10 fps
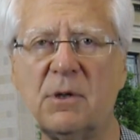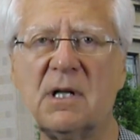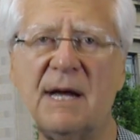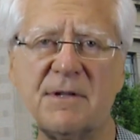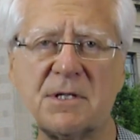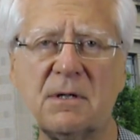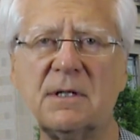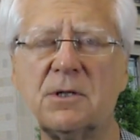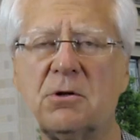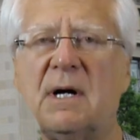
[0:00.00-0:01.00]
Well, Clive is
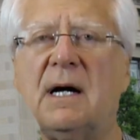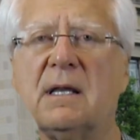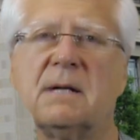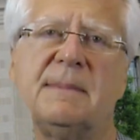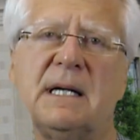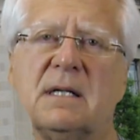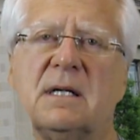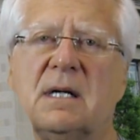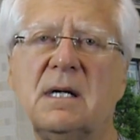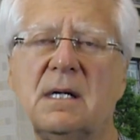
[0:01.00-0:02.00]
going to trial in
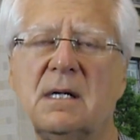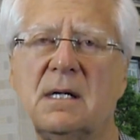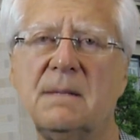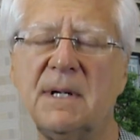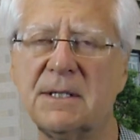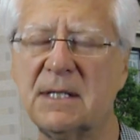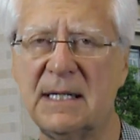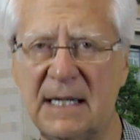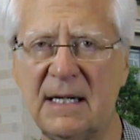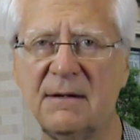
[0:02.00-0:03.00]
about a month
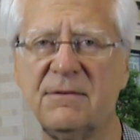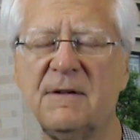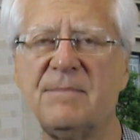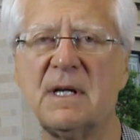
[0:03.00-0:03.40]
and a half.